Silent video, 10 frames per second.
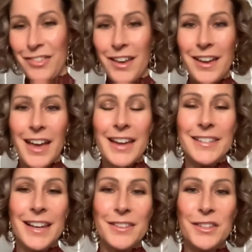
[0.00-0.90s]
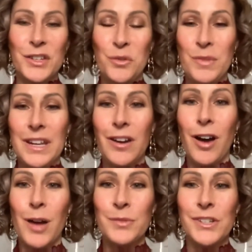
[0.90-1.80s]
I thought guys had so many
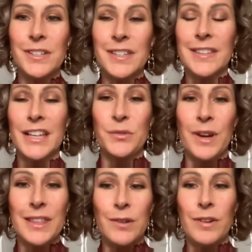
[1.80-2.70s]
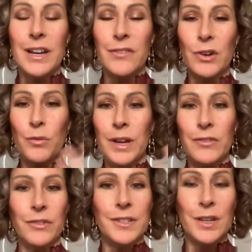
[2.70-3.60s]
options, and that's why they would never
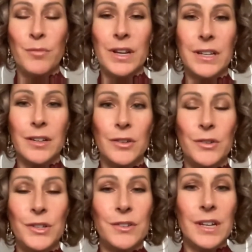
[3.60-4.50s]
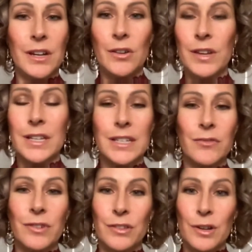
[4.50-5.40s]
wait for somebody who's using a no kissing
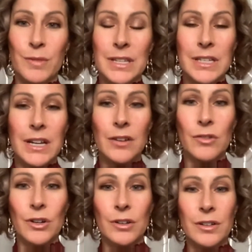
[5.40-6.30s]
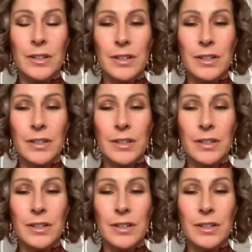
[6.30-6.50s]
for three months dating rule.